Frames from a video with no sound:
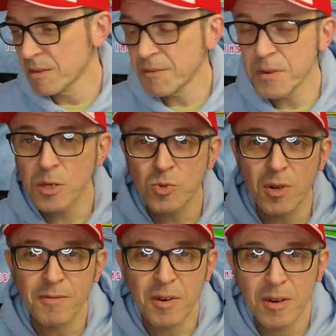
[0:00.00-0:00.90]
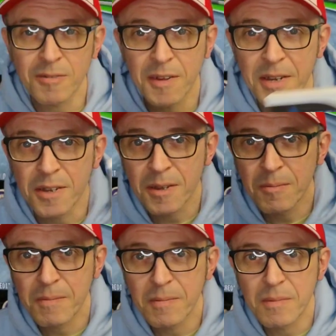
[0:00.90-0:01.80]
First one I've got off Eddie
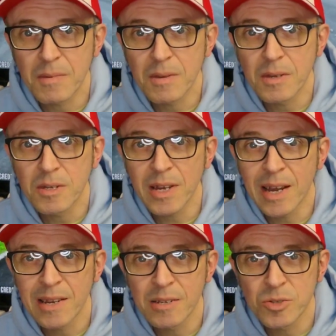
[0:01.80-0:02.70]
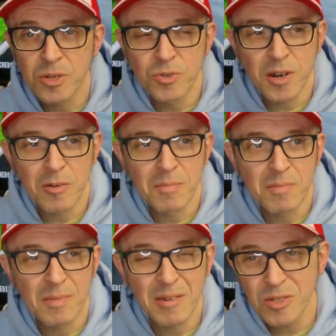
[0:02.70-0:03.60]
is Alien Syndrome.
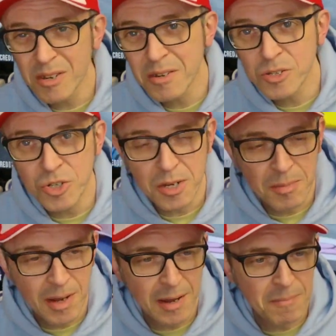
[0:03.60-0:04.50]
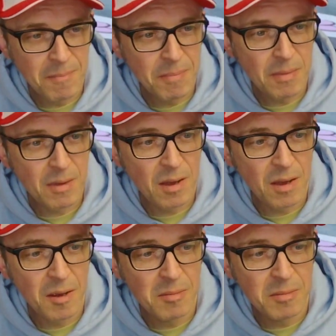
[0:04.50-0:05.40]
Now, it's only a cheap game,
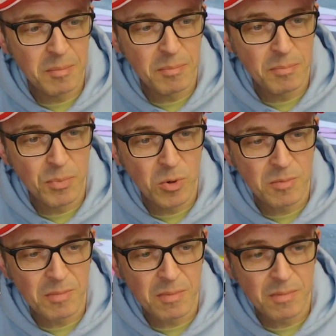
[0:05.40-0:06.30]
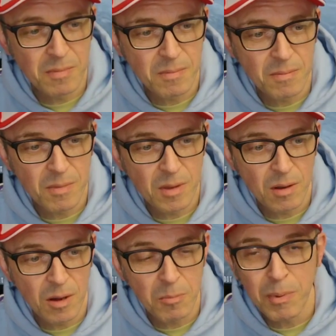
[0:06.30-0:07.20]
but
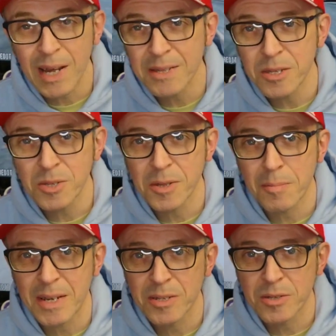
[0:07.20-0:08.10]
I played this on the Master